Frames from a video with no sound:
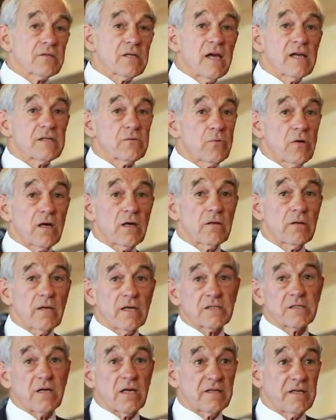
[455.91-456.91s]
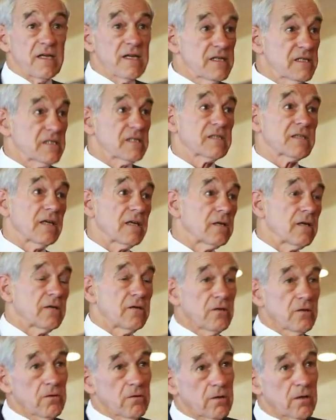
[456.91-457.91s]
I said, well, that's not the easiest thing to
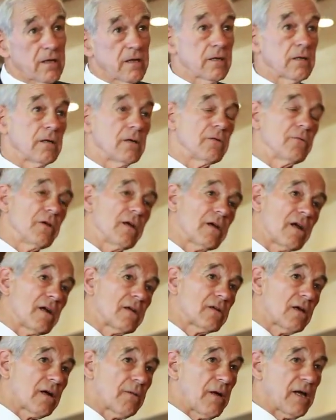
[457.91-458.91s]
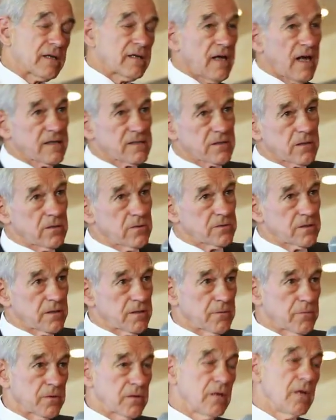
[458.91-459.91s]
do, and you got to talk about tax codes
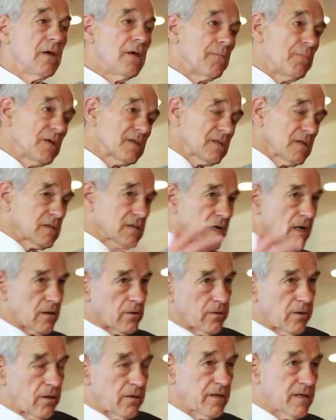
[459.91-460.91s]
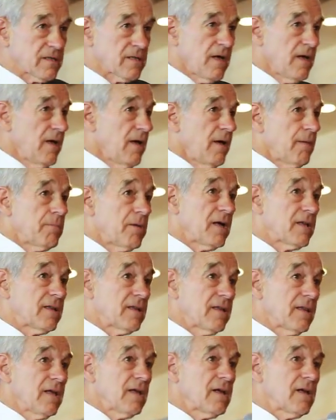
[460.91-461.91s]
and business cycle and all this. But
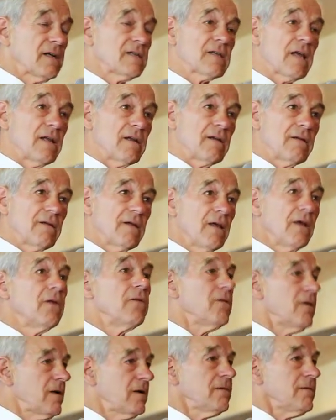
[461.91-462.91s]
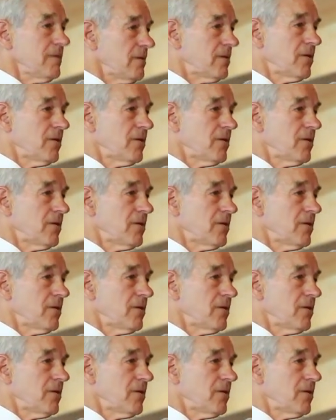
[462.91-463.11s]
then I said, well,